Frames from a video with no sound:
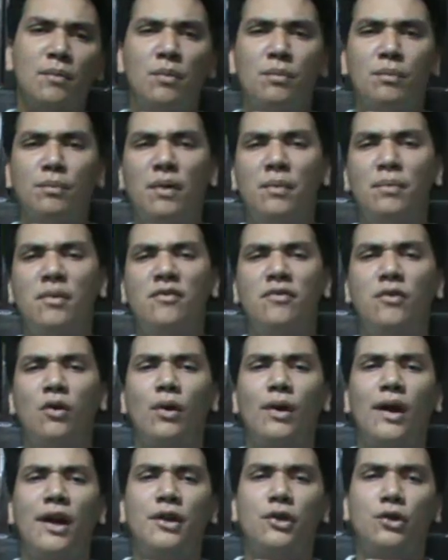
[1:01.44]
But
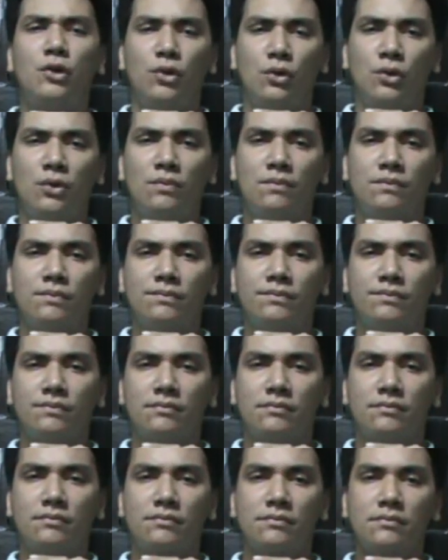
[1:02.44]
before I do,
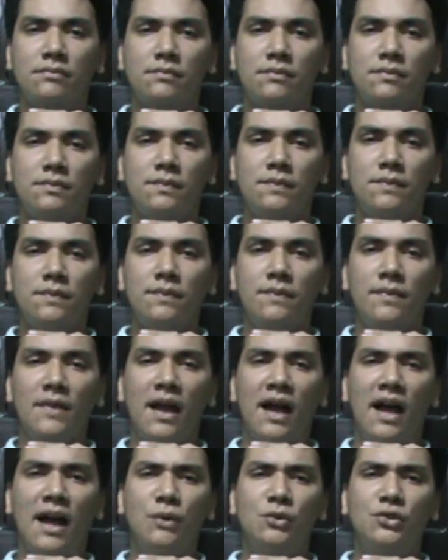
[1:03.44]

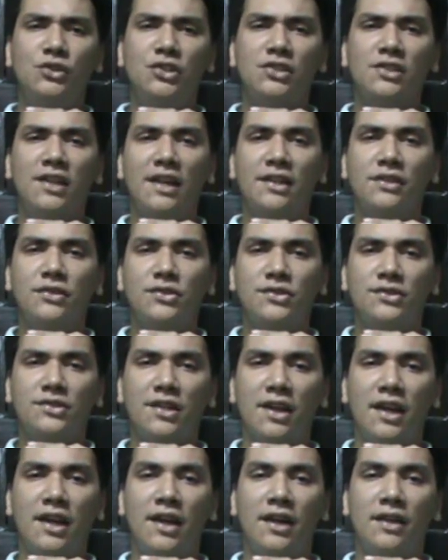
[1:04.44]
I would just like to
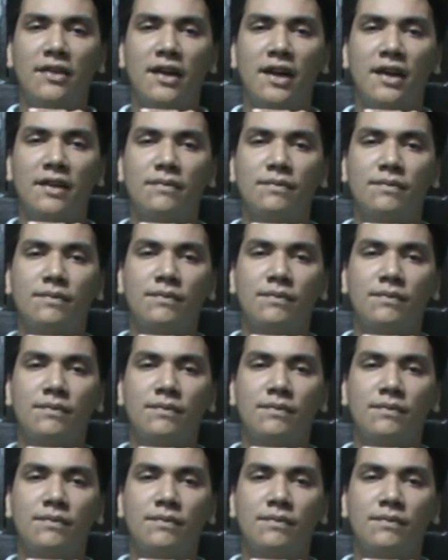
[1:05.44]
say that